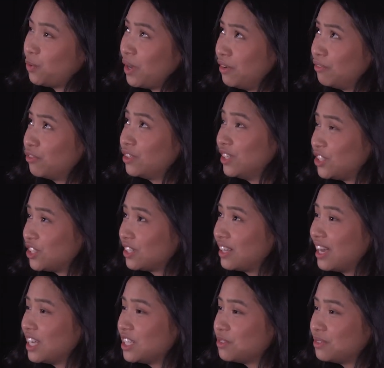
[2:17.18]
12 religion
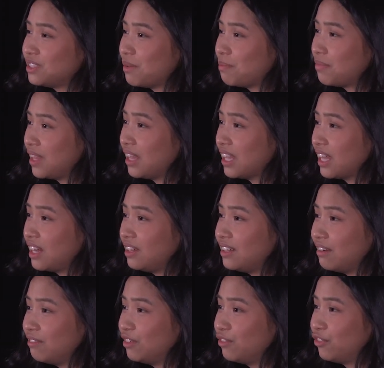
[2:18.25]
class was something that
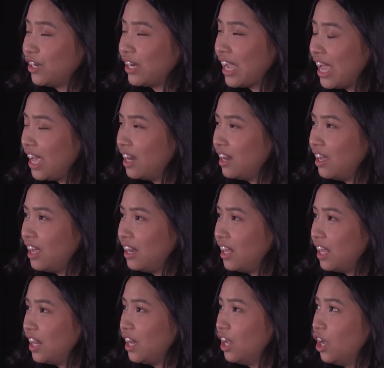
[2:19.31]
I'll never forget,
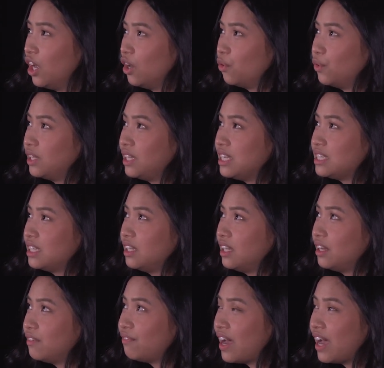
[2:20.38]
and it really
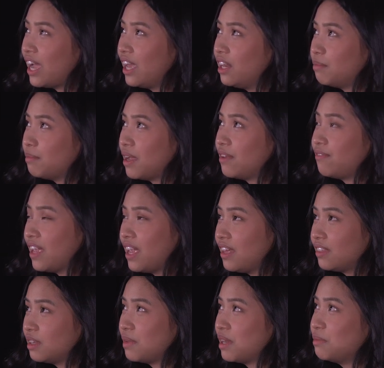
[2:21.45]
solidified my
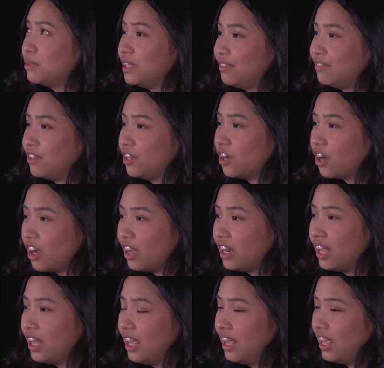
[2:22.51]
faith and my belief in
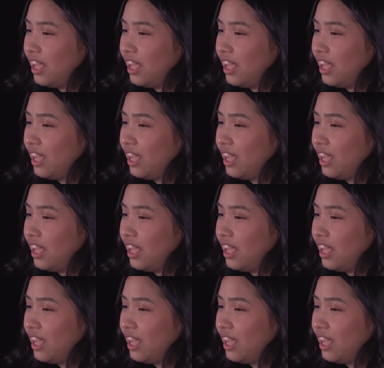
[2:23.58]
God,